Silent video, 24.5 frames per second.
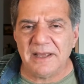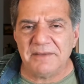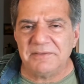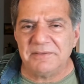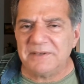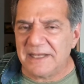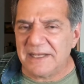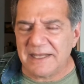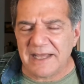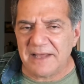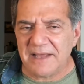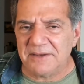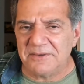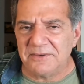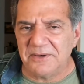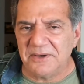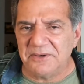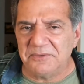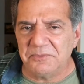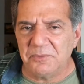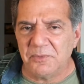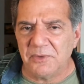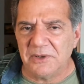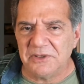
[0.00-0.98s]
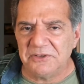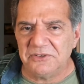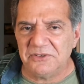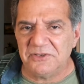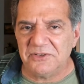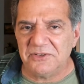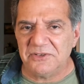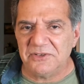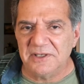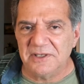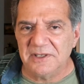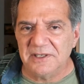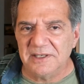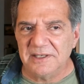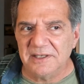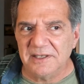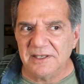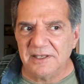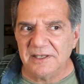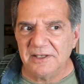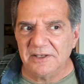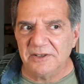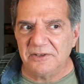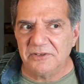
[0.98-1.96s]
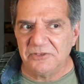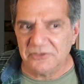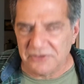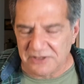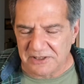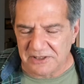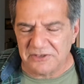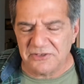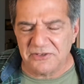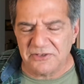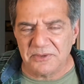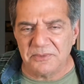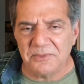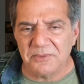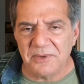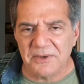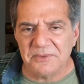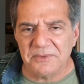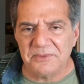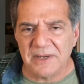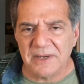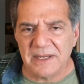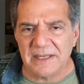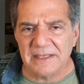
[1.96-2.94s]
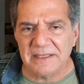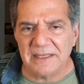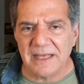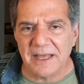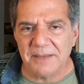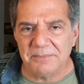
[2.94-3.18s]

Haven't I had her on once since the road rally?